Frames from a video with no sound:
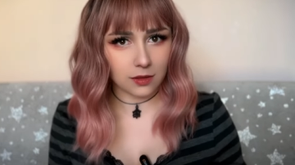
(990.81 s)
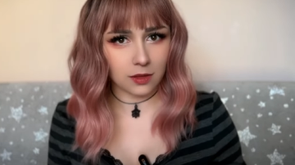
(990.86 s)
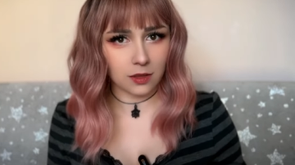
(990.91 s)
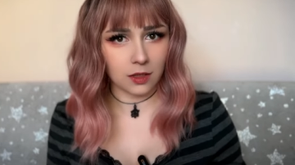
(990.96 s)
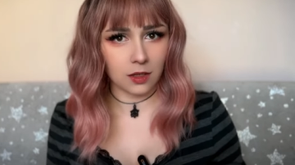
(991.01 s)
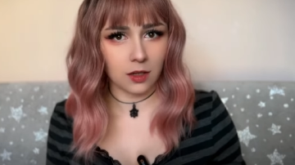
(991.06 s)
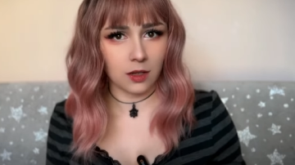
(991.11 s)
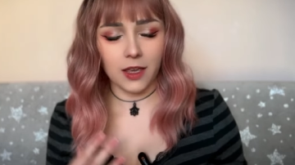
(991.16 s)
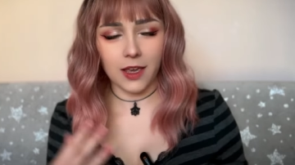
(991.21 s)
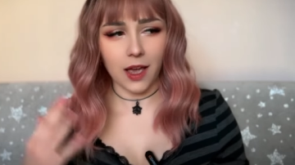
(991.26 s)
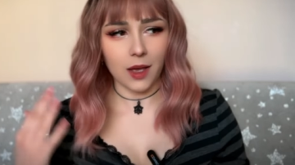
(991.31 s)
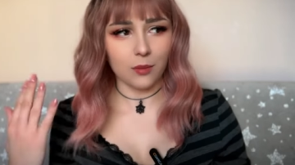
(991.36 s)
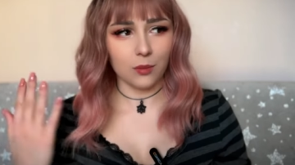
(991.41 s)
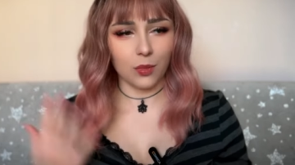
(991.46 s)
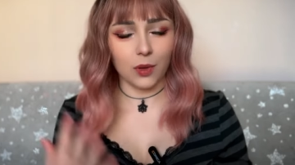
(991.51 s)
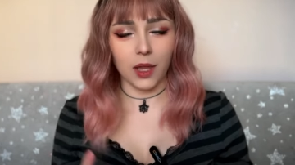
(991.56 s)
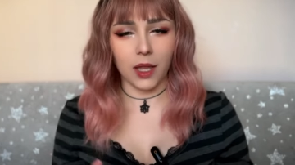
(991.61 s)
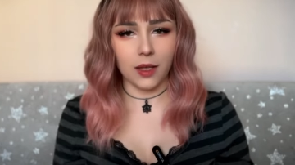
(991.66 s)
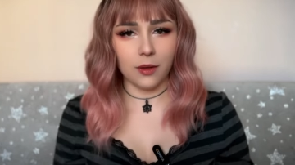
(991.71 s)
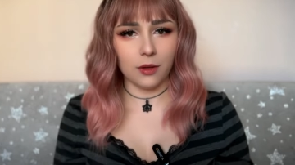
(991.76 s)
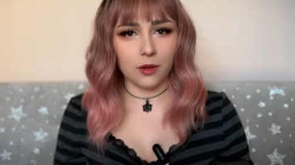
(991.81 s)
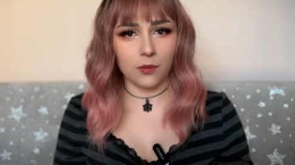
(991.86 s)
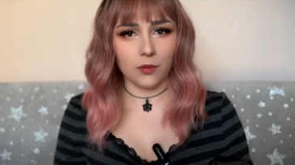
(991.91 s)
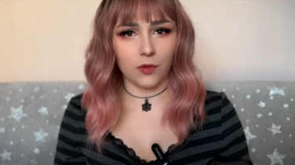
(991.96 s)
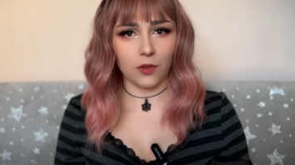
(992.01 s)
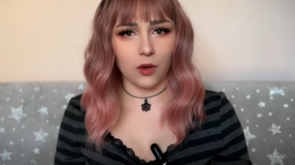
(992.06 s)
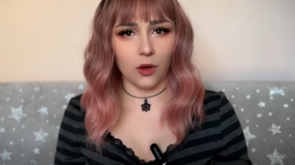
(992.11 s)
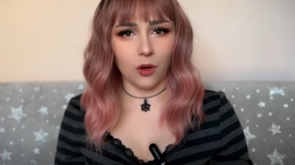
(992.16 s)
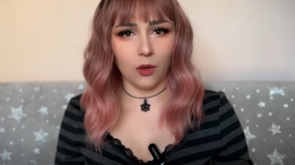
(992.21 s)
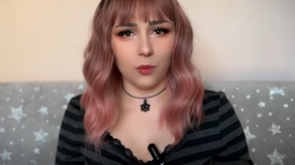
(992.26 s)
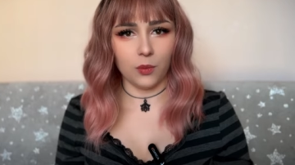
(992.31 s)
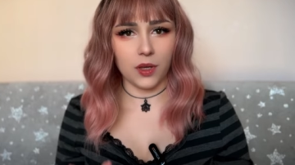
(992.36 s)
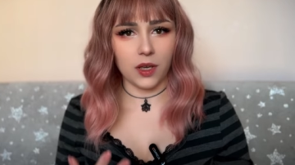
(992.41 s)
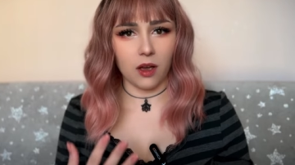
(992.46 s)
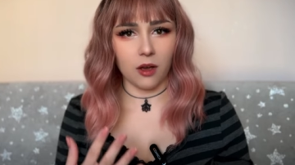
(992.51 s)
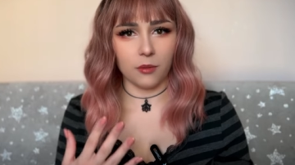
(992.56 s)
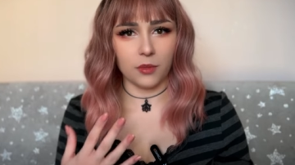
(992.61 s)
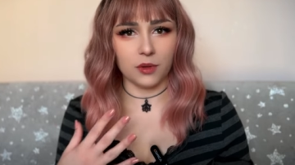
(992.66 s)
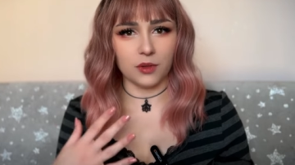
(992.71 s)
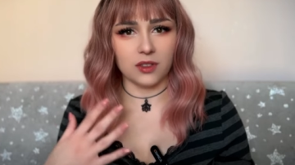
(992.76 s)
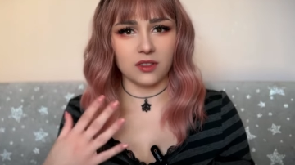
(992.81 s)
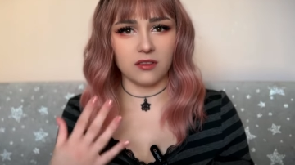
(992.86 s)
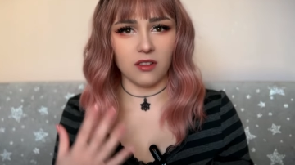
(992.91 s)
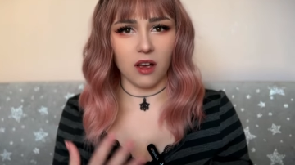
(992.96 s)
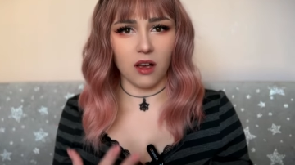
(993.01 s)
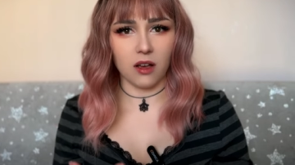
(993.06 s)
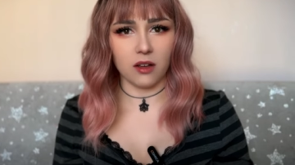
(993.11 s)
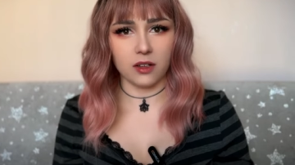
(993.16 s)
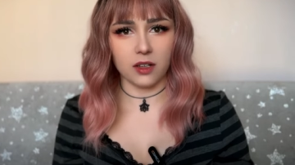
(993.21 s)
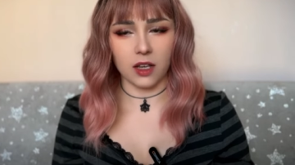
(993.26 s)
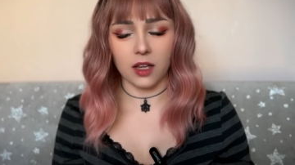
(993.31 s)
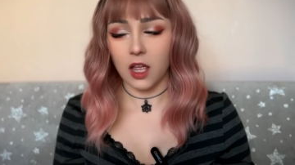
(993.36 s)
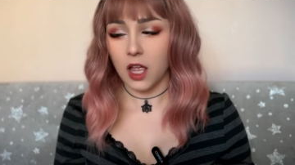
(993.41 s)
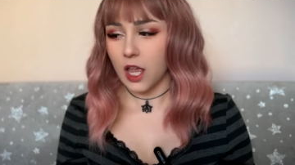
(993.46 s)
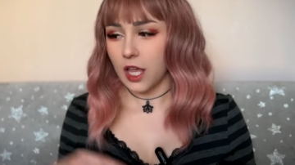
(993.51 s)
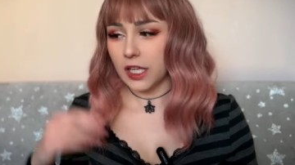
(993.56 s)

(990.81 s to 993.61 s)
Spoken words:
I can't blame him for becoming darker.